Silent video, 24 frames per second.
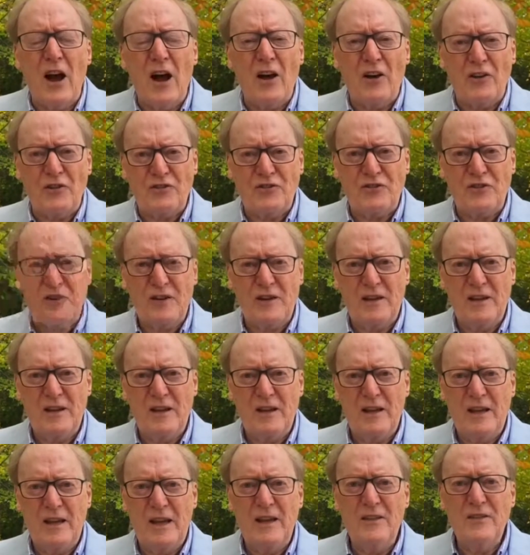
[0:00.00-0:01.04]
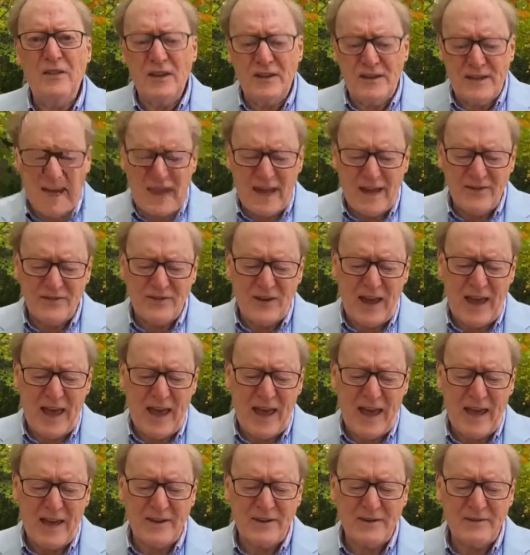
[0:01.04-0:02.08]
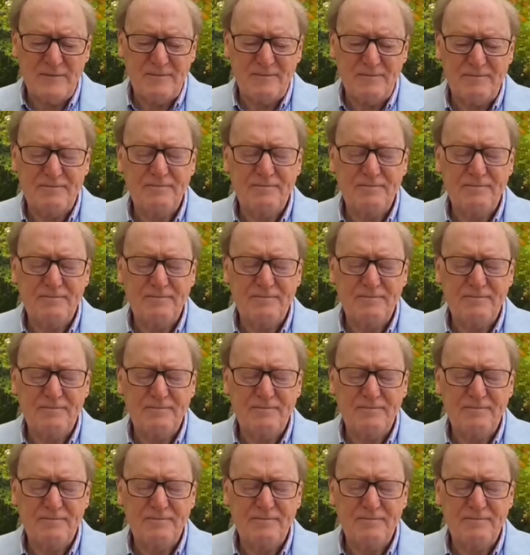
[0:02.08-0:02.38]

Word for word: us in the days ahead?